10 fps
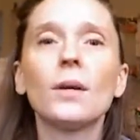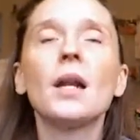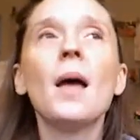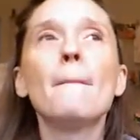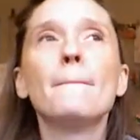and
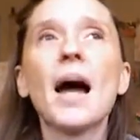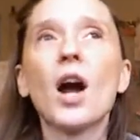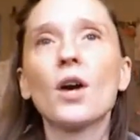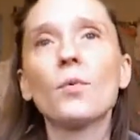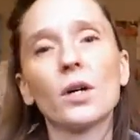my
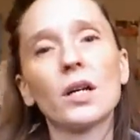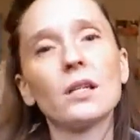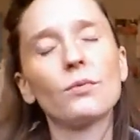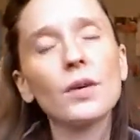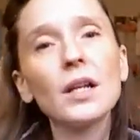artwork
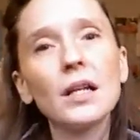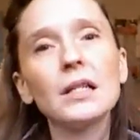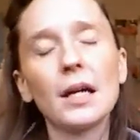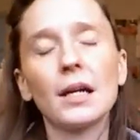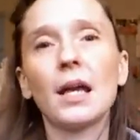is really
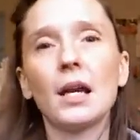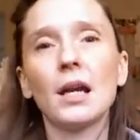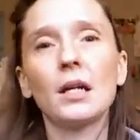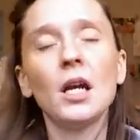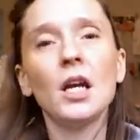
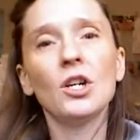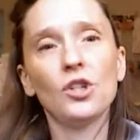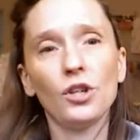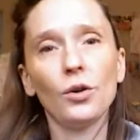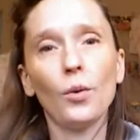dedicated
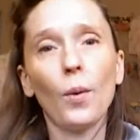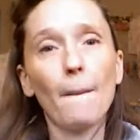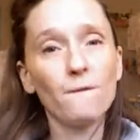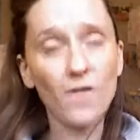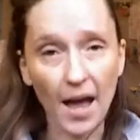to
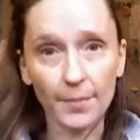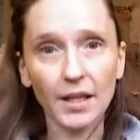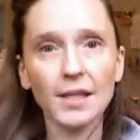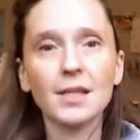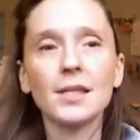
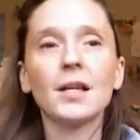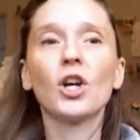families,